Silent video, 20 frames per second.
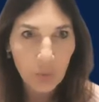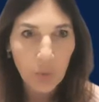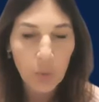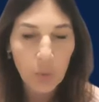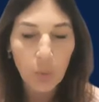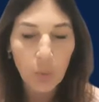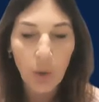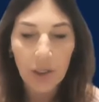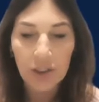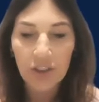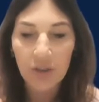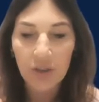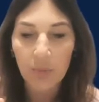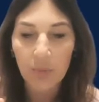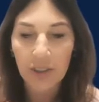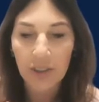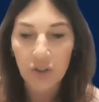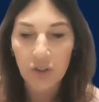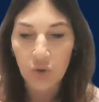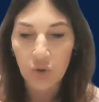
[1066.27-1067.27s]
We wanted to
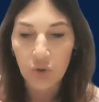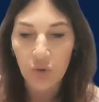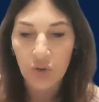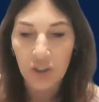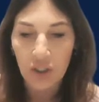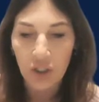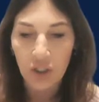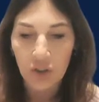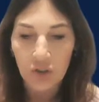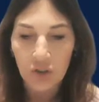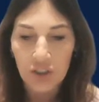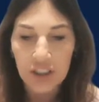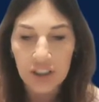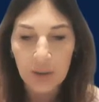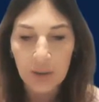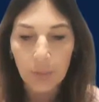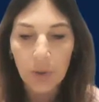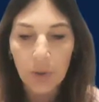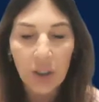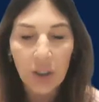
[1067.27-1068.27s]
make sure that our
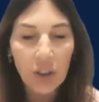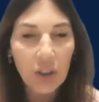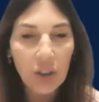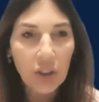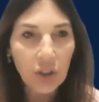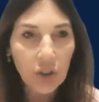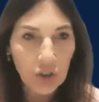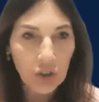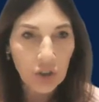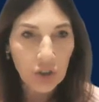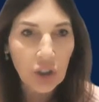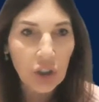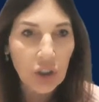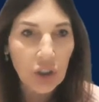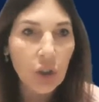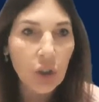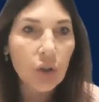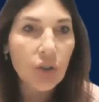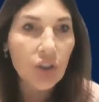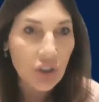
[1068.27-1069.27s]
team could
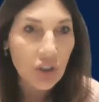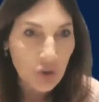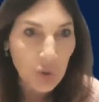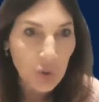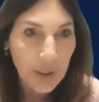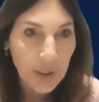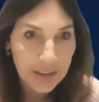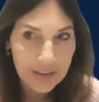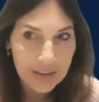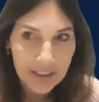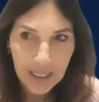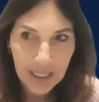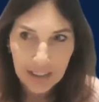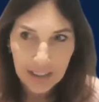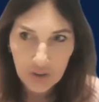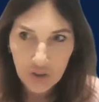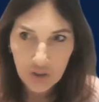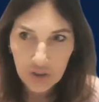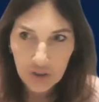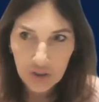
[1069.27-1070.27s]
close a
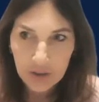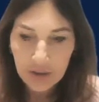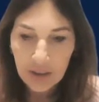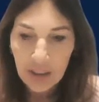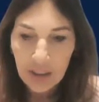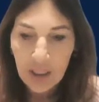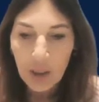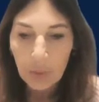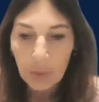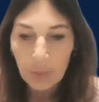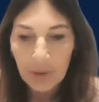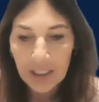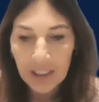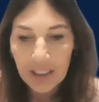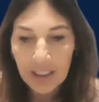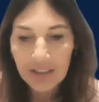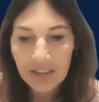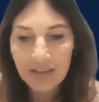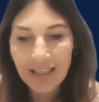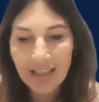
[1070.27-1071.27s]
transaction,
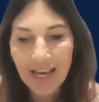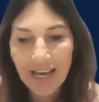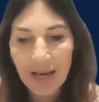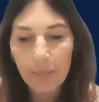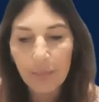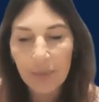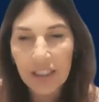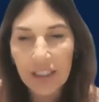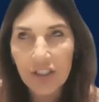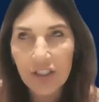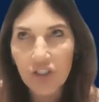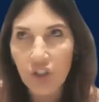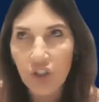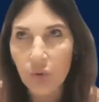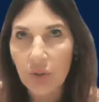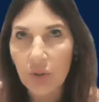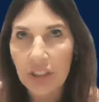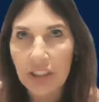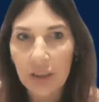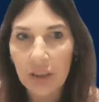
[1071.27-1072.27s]
because that means
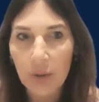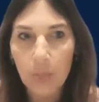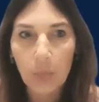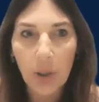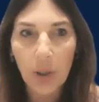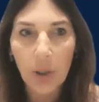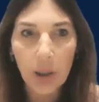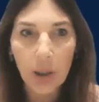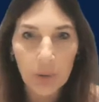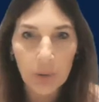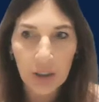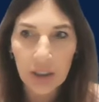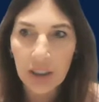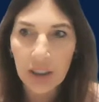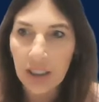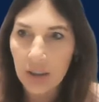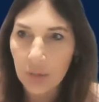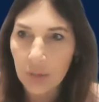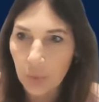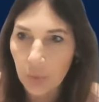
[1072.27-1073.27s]
you need
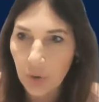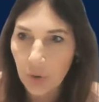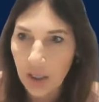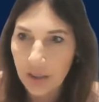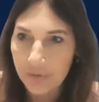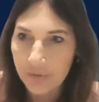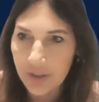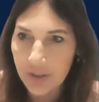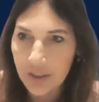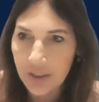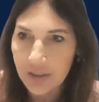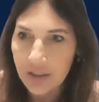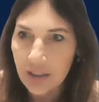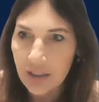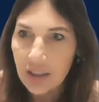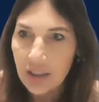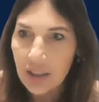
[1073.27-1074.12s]
public and private